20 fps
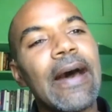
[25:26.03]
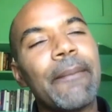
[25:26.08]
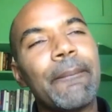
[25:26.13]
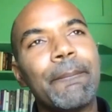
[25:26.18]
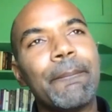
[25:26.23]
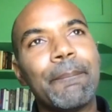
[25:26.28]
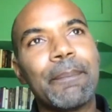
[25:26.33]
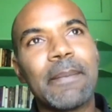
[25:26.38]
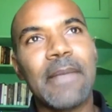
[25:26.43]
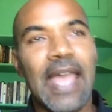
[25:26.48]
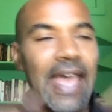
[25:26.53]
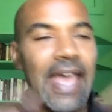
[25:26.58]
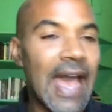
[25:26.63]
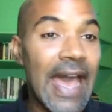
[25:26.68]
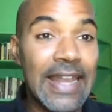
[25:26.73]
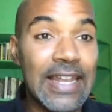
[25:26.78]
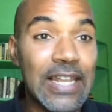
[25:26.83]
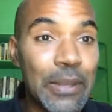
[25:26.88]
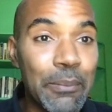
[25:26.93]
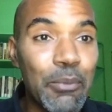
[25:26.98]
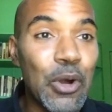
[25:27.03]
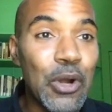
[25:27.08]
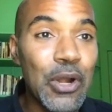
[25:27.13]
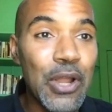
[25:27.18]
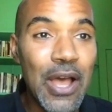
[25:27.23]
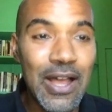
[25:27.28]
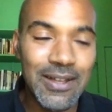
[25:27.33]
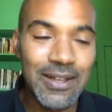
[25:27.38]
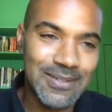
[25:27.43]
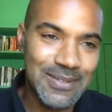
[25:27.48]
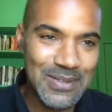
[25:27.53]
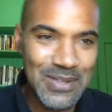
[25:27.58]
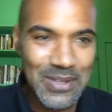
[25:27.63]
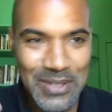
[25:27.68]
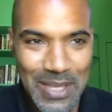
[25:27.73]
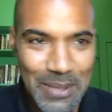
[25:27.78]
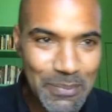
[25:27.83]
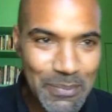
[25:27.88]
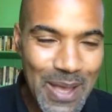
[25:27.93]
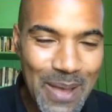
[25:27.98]
um, Adlai Murdoch,
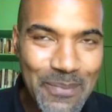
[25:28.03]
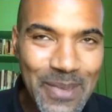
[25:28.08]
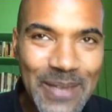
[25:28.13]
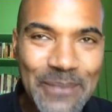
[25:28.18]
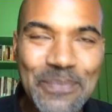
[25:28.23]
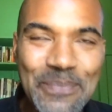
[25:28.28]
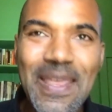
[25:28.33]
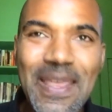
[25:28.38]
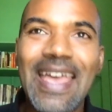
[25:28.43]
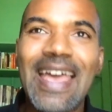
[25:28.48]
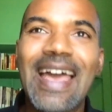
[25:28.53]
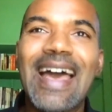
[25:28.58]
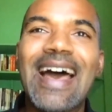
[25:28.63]
they'll keep coming.